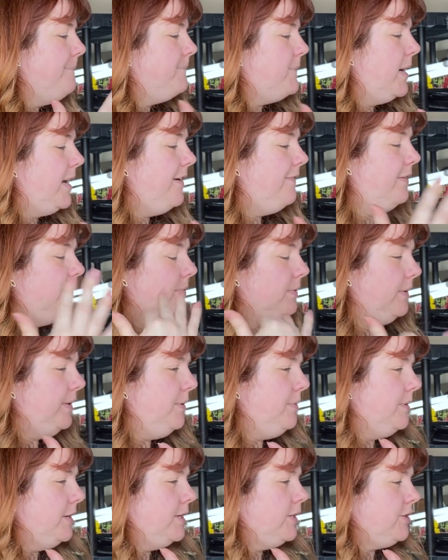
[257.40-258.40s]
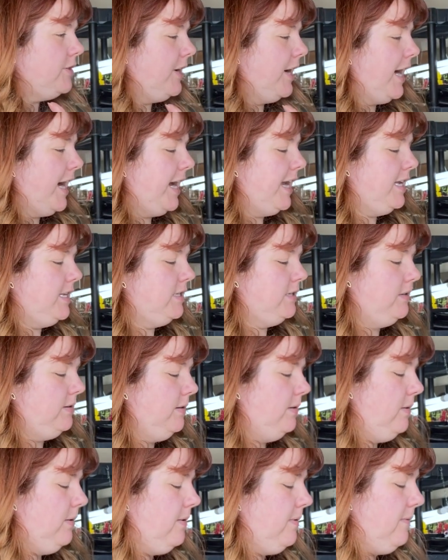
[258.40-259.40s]
But if you really want to try
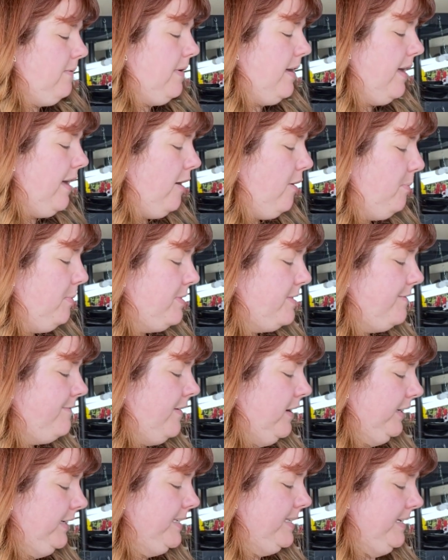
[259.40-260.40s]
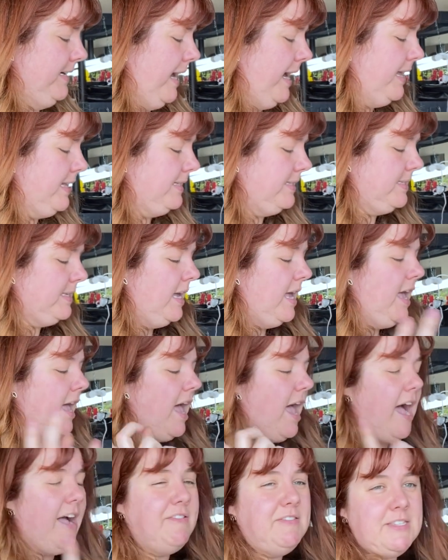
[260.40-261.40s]
to help with the fungus gnats,
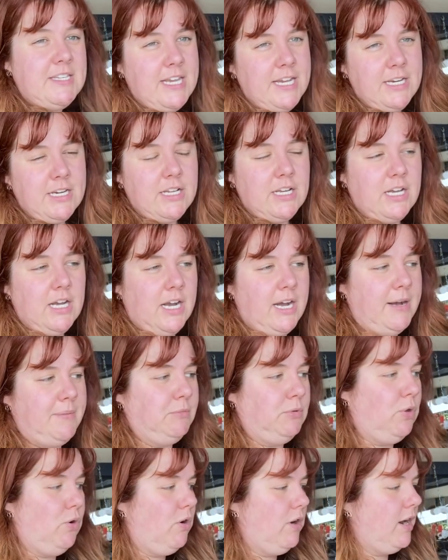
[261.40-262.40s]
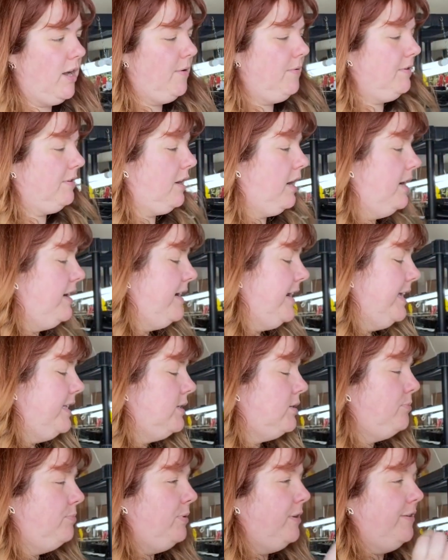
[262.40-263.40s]
I've seen Laura with Garden
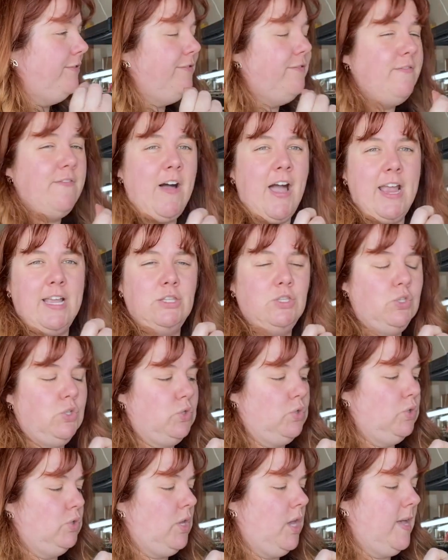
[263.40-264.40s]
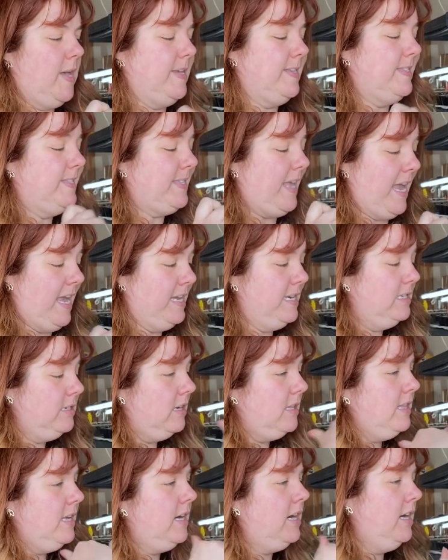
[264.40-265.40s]
Answer put fine sand
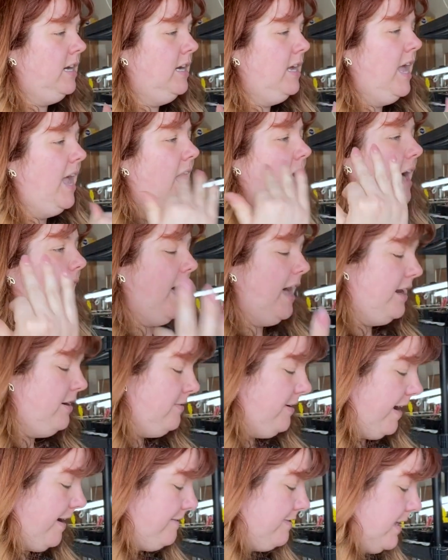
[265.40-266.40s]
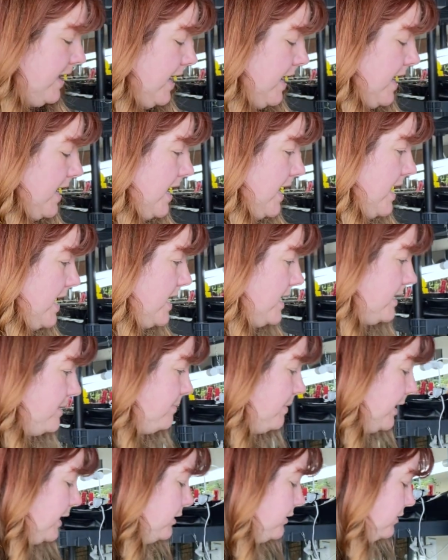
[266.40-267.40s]
on there. I don't have that,
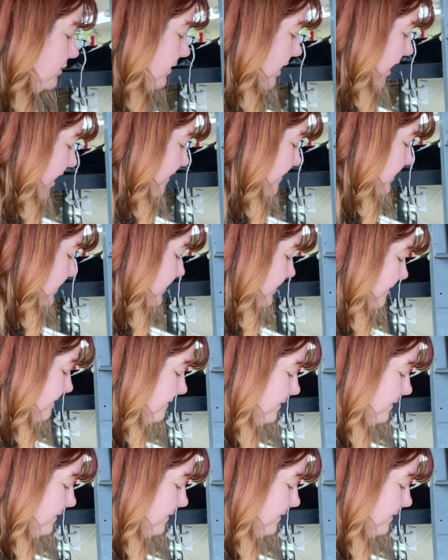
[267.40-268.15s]
but I do have some